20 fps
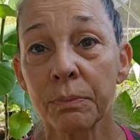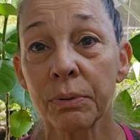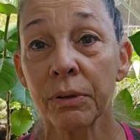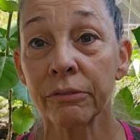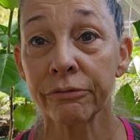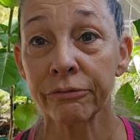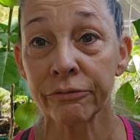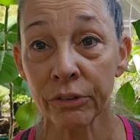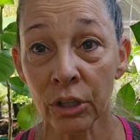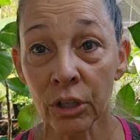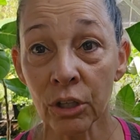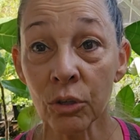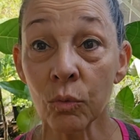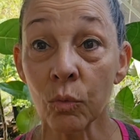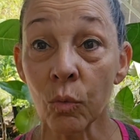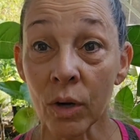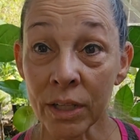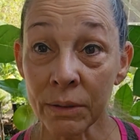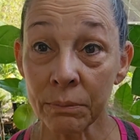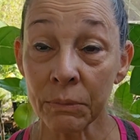prefer
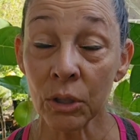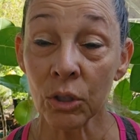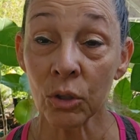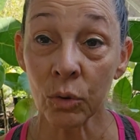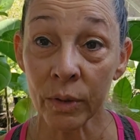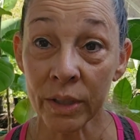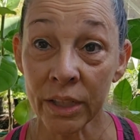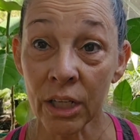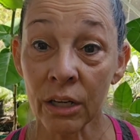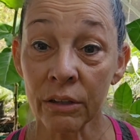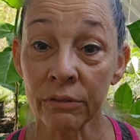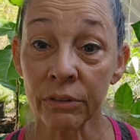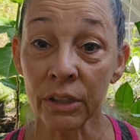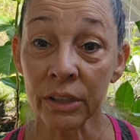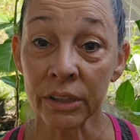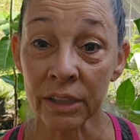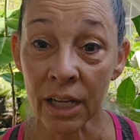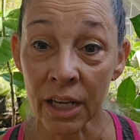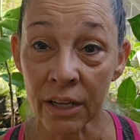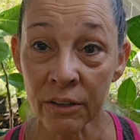one milkweed over
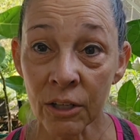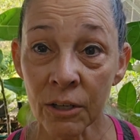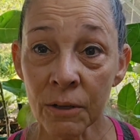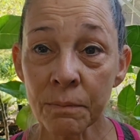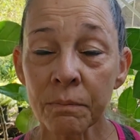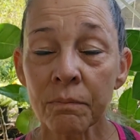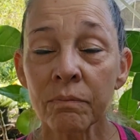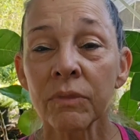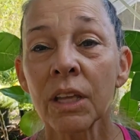another,